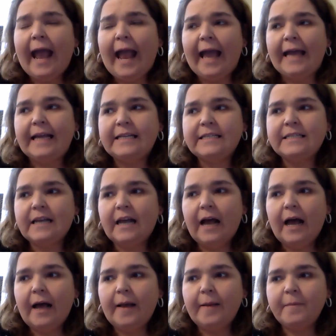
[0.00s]
and
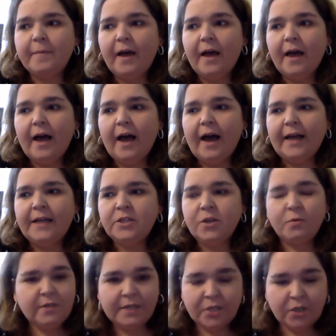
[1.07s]
I
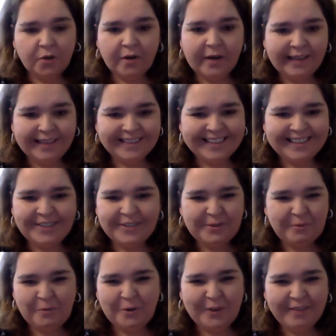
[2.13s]
don't disagree that those are
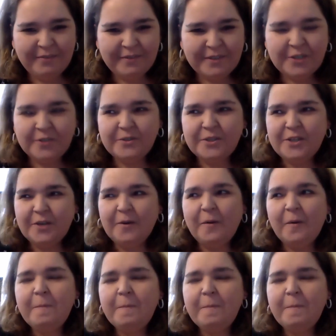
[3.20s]
pro-life issues too,